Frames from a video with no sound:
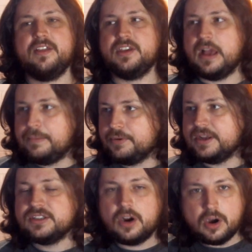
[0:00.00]
The
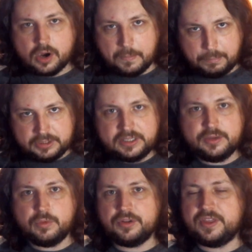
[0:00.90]
upgrades are completely
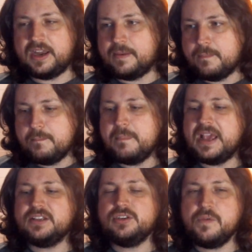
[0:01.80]
worth it. It
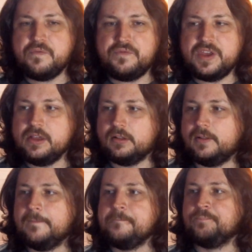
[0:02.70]
makes you
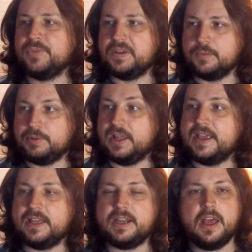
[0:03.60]
feel like you're
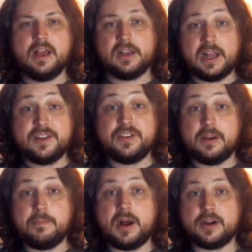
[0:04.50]
playing it kind of in
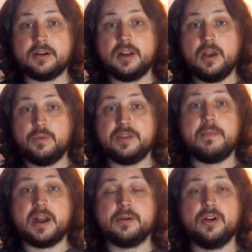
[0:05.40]
a modern, with a
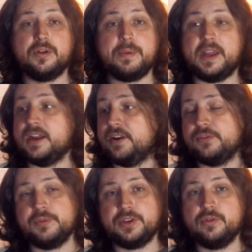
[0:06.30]
modern coat of paint, and
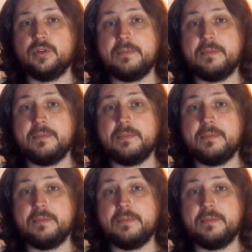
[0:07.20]
it's really cool.